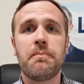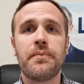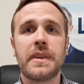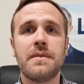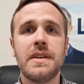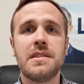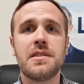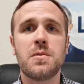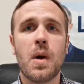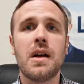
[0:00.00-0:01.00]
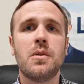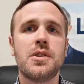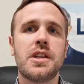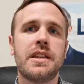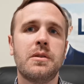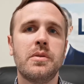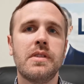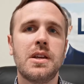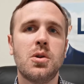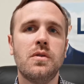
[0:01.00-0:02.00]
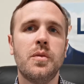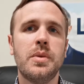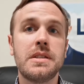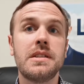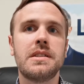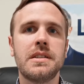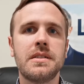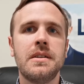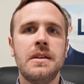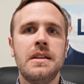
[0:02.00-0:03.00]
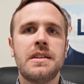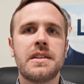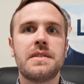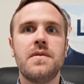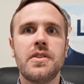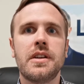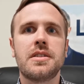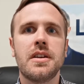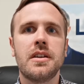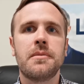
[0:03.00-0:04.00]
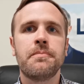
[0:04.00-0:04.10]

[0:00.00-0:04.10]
events as well, which I think will be really cool for businesses. That's very exciting.